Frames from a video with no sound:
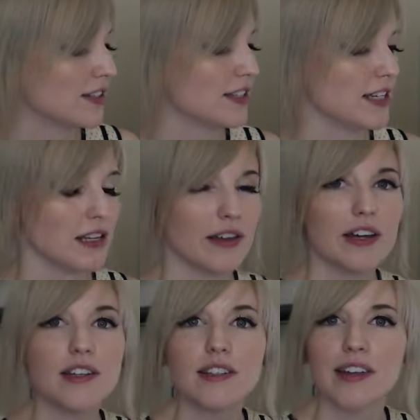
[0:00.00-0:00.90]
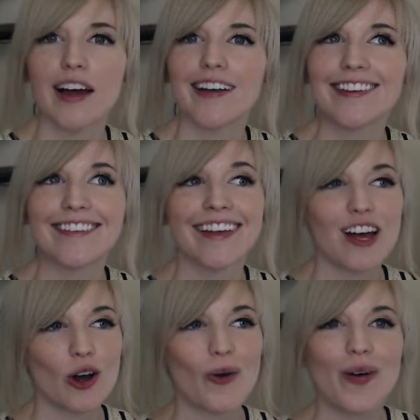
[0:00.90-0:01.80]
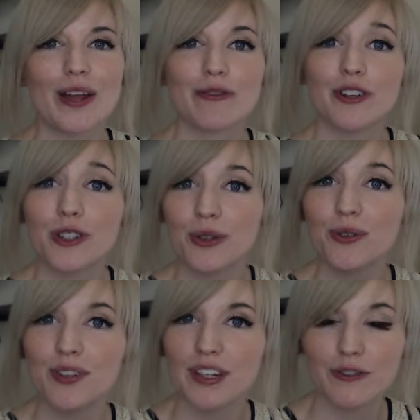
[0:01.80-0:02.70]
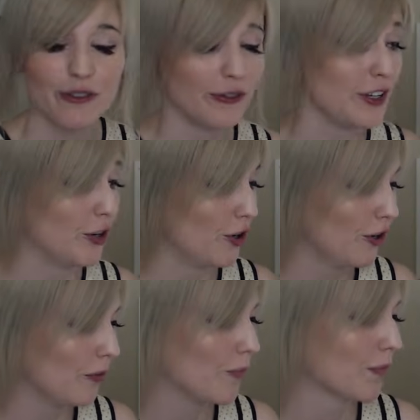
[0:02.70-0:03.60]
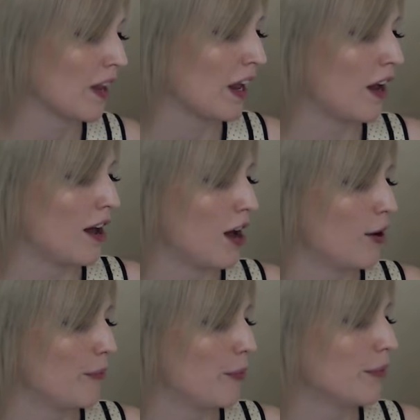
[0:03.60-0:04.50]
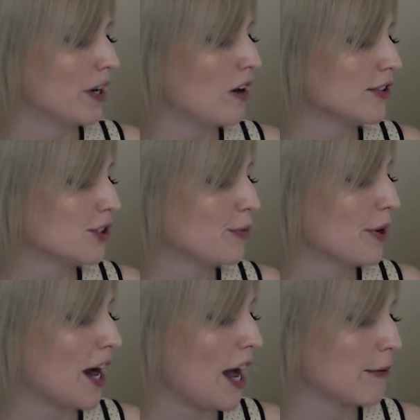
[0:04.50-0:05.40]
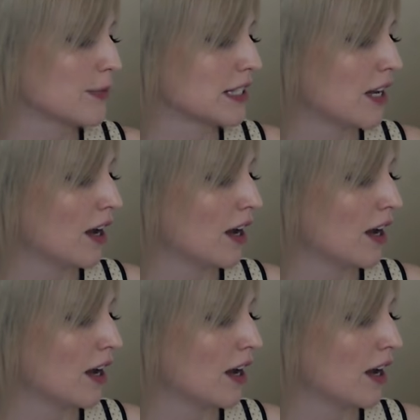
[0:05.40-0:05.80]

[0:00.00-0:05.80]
see this as a way of reducing fear, but also perhaps